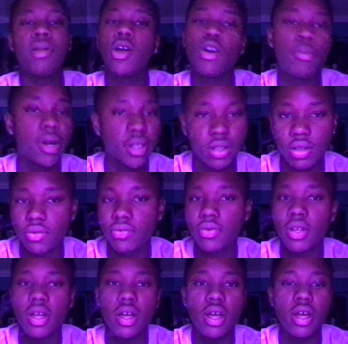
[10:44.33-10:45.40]
play with myself.
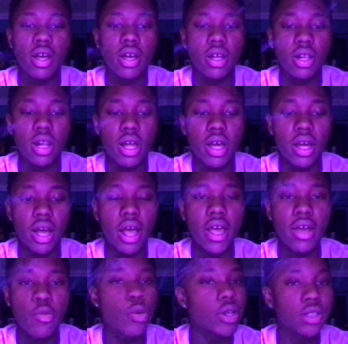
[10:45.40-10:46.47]
Like, I
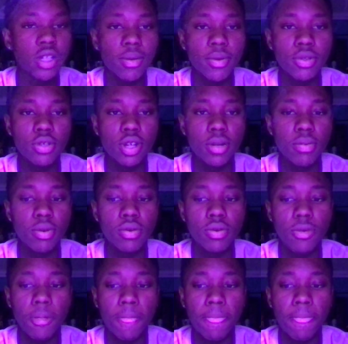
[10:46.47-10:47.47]
ate Wingstop yesterday, bro